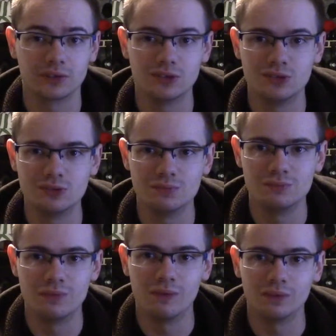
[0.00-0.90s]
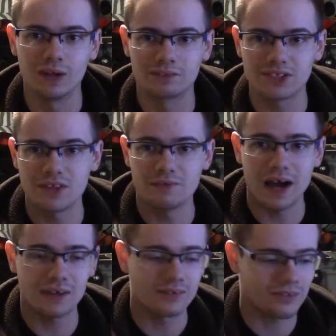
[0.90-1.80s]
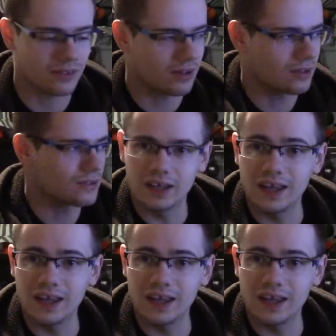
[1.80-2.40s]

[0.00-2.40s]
who loves to devour things.